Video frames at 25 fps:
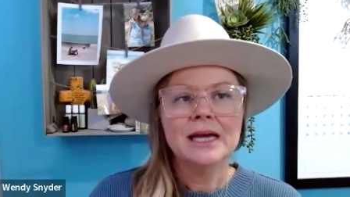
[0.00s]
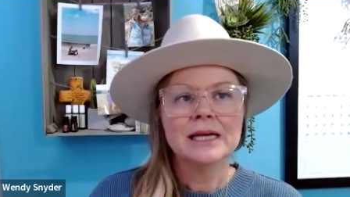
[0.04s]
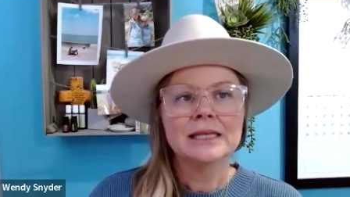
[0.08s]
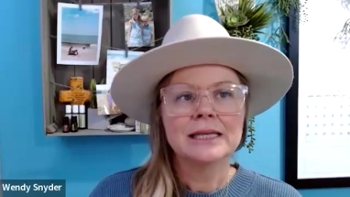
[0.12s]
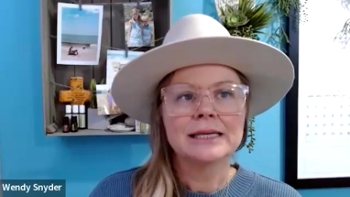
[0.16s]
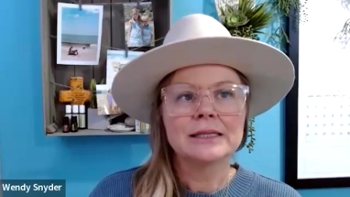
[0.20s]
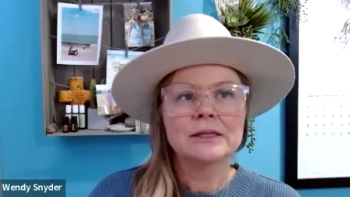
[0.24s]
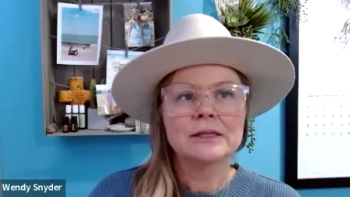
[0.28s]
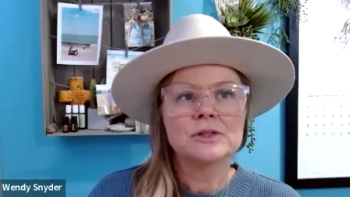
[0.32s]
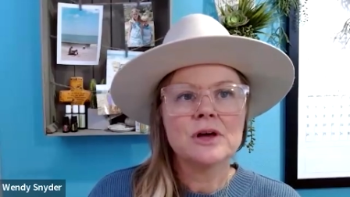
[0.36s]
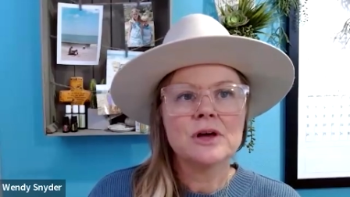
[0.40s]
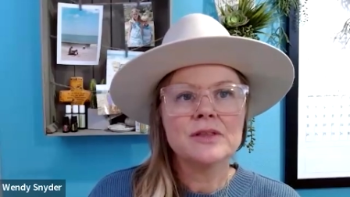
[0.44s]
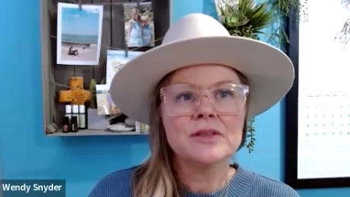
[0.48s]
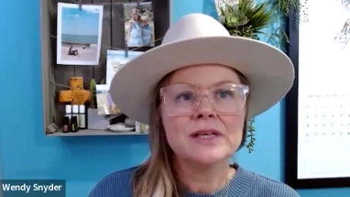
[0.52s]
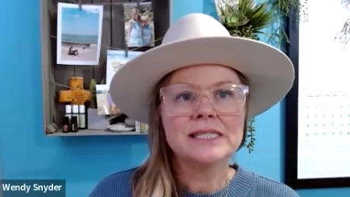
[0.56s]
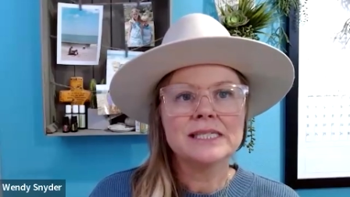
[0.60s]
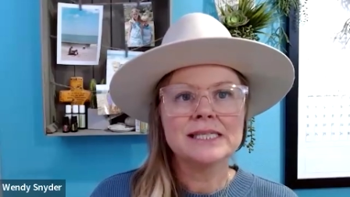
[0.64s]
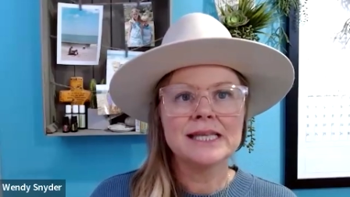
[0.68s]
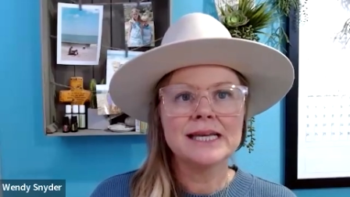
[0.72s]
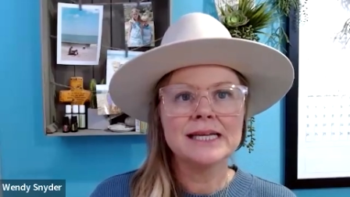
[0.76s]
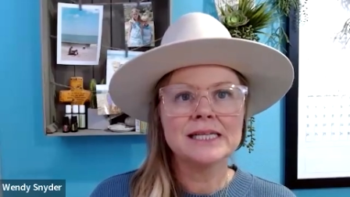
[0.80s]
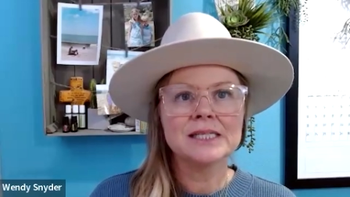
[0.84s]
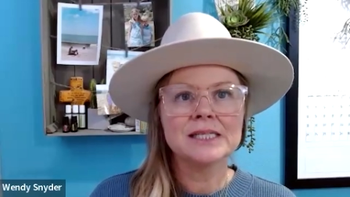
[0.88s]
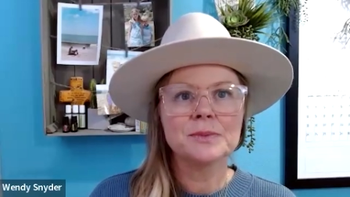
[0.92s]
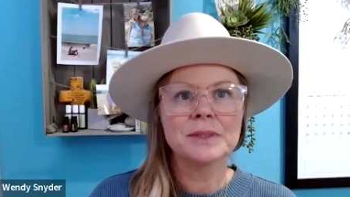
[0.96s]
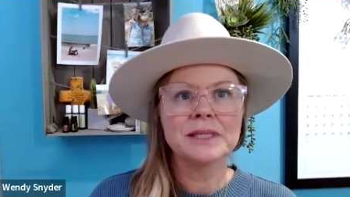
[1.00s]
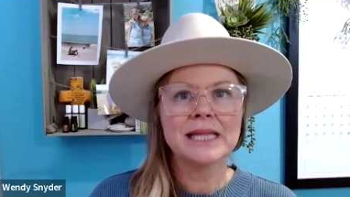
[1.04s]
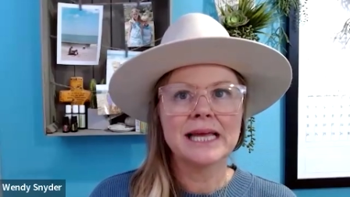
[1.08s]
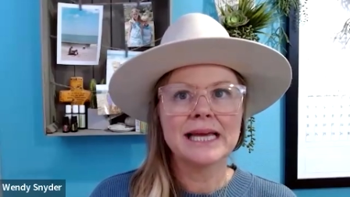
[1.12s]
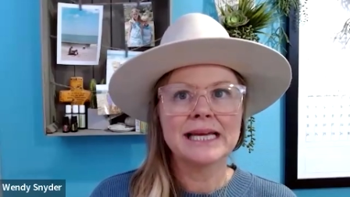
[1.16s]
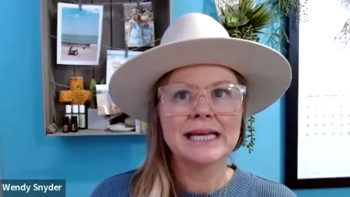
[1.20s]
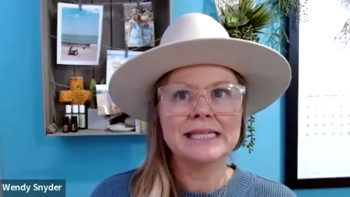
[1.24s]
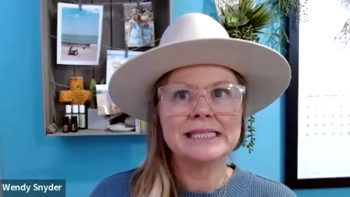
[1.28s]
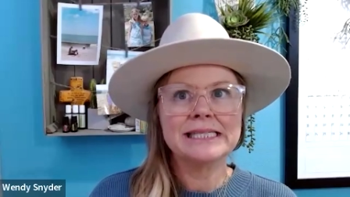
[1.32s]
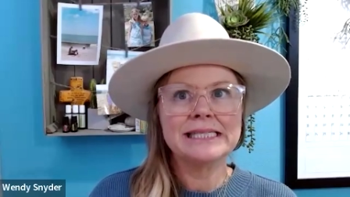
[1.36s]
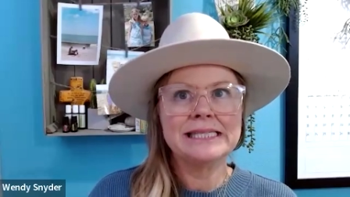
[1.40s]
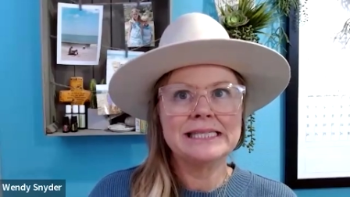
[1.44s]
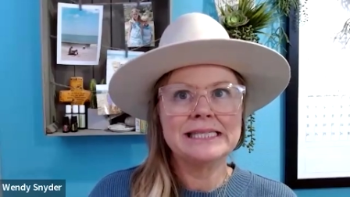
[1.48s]
like there's all these things, but
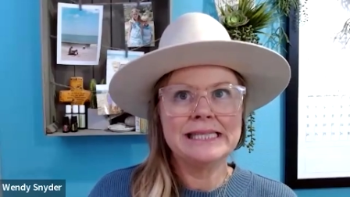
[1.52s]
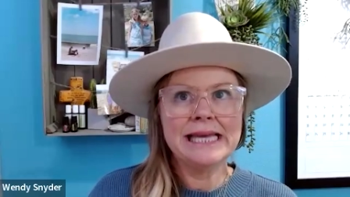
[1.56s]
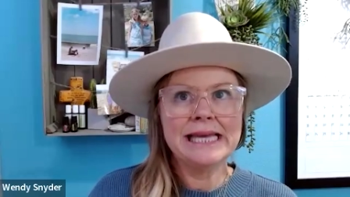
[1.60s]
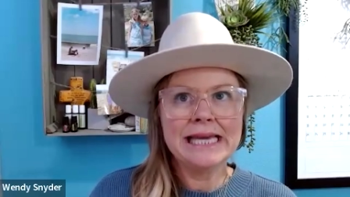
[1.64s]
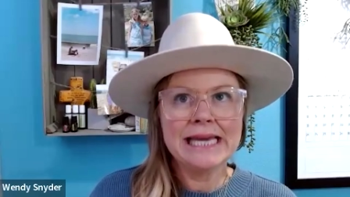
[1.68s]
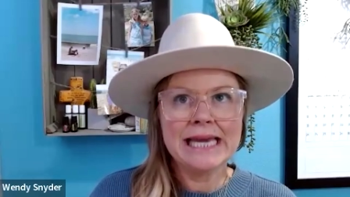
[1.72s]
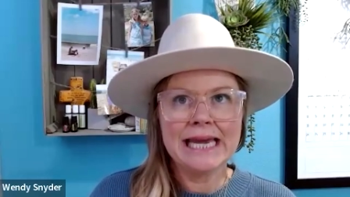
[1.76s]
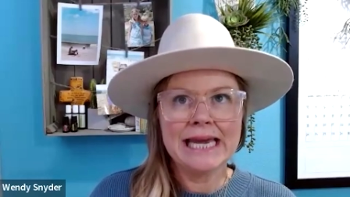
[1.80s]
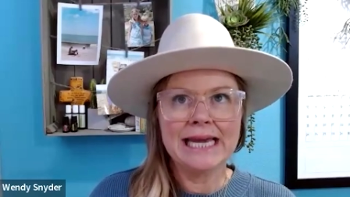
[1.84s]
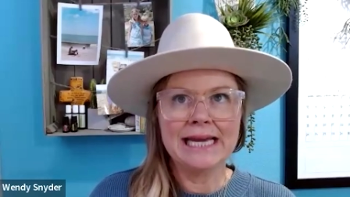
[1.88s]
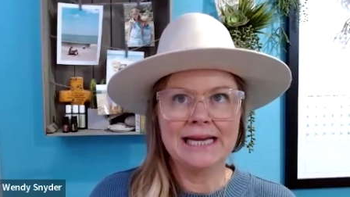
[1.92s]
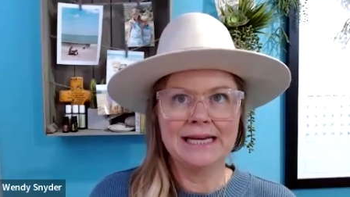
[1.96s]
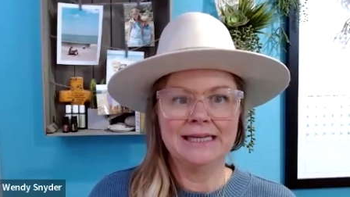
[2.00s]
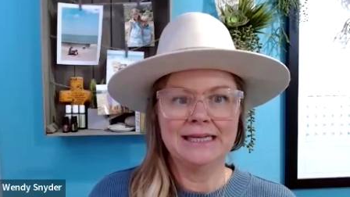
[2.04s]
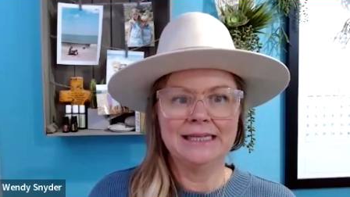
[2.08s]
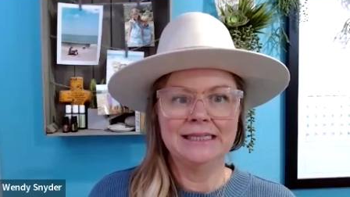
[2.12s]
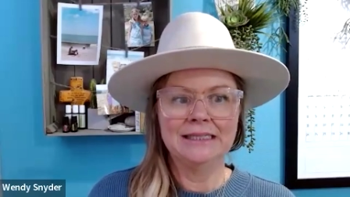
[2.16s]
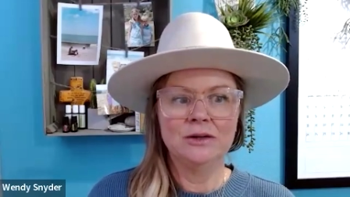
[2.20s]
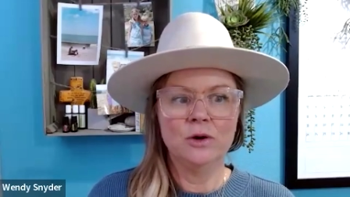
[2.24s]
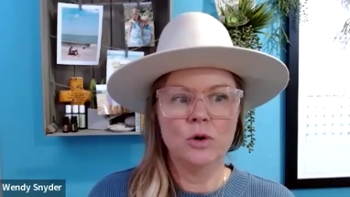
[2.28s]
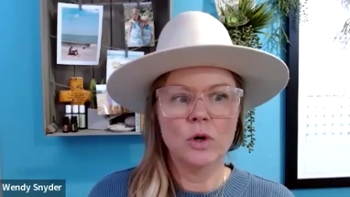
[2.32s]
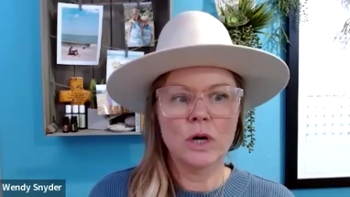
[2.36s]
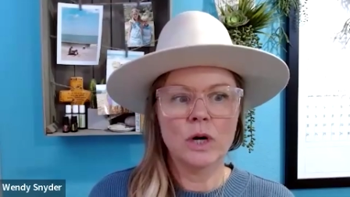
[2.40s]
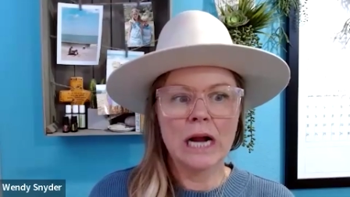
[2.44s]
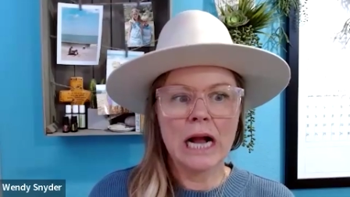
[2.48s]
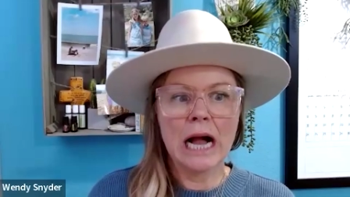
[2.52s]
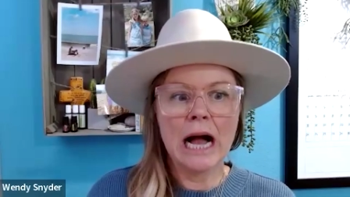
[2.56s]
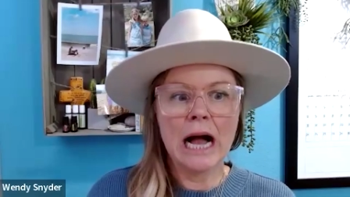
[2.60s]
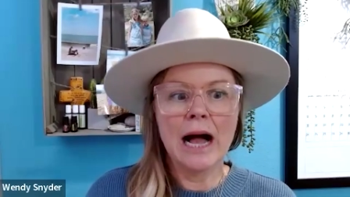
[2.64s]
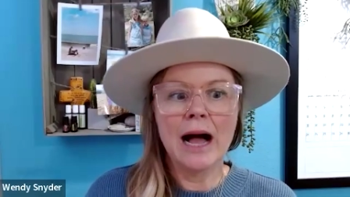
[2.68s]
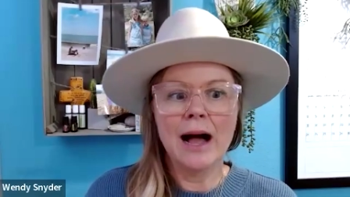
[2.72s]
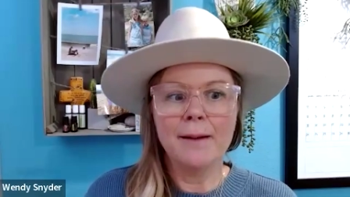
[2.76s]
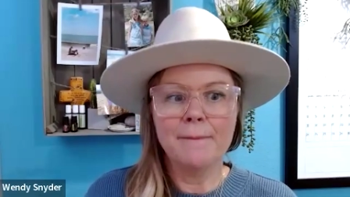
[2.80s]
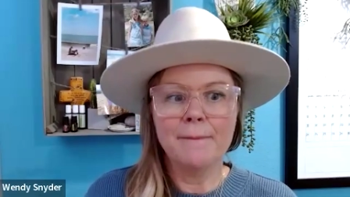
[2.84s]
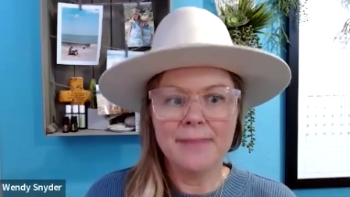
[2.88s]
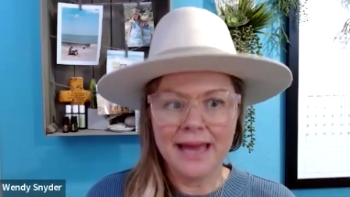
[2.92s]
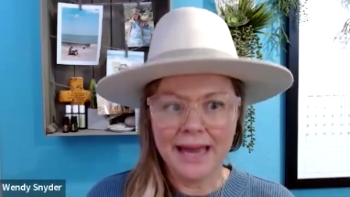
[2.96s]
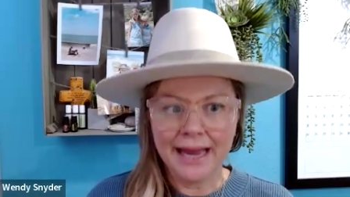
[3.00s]
like singing or
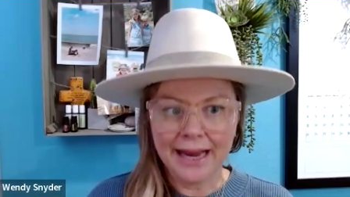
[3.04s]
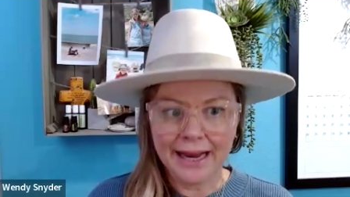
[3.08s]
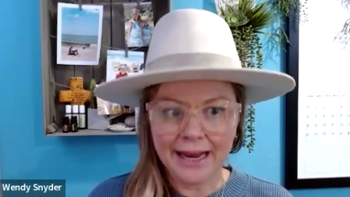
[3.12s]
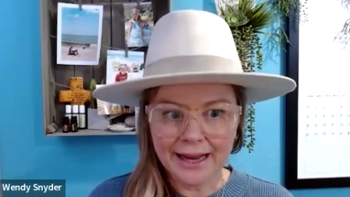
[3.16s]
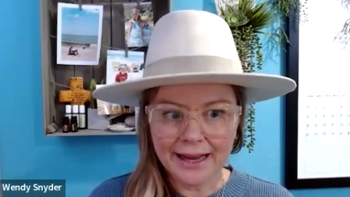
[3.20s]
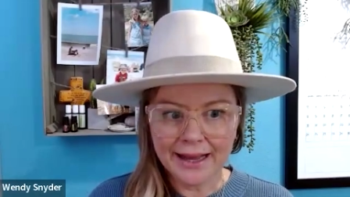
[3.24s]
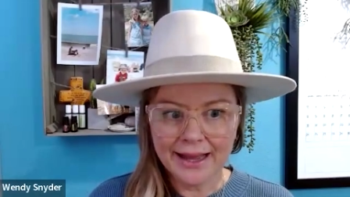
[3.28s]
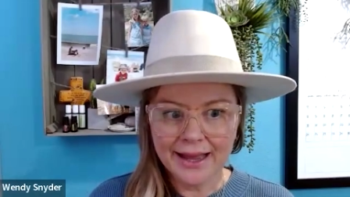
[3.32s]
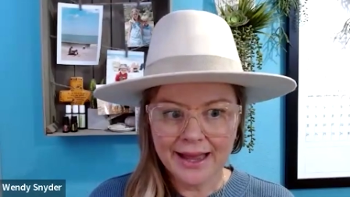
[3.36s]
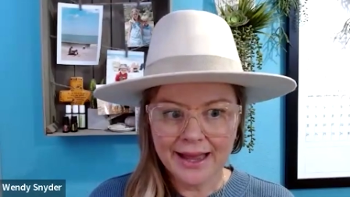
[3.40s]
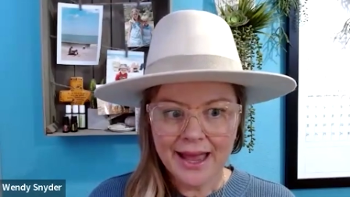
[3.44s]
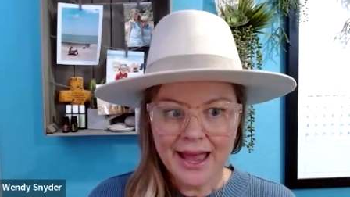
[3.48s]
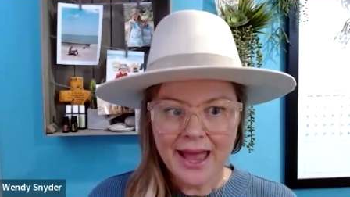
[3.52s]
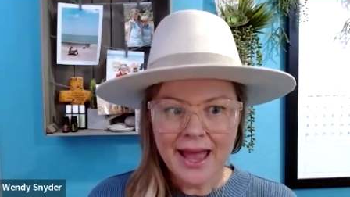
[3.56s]
humming.